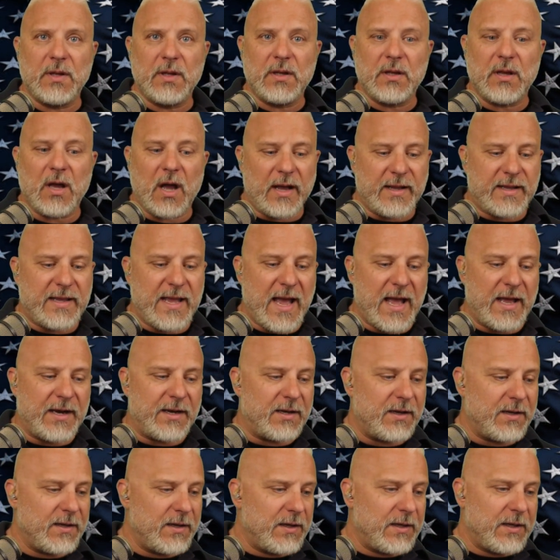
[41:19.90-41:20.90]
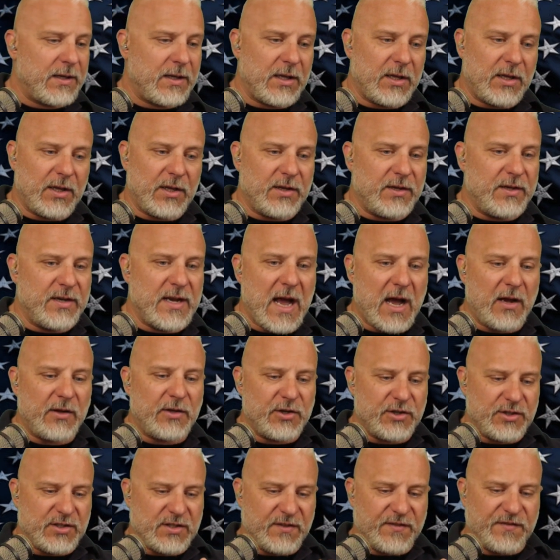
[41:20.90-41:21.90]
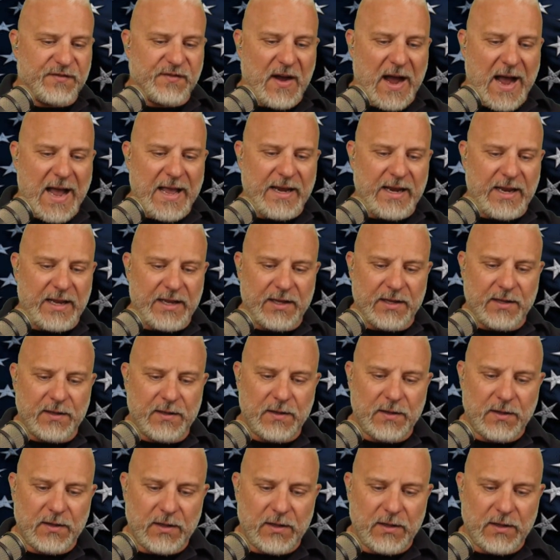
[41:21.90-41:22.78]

again, now you're dividing.